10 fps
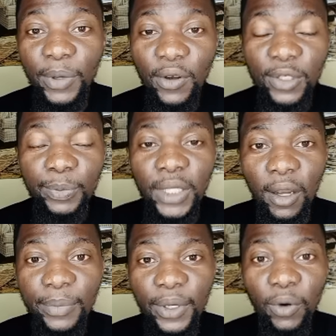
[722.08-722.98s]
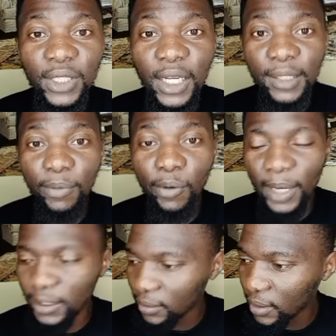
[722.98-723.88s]
ability to think properly.
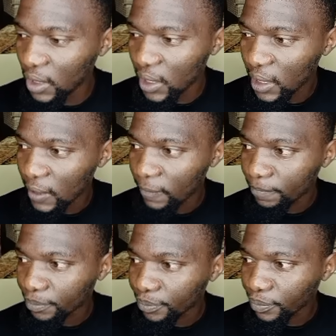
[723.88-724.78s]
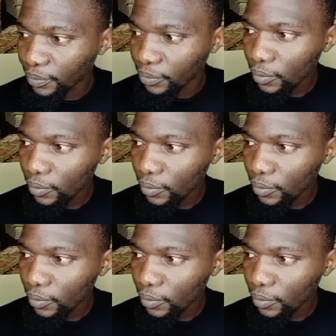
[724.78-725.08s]
Okupe is a disgrace.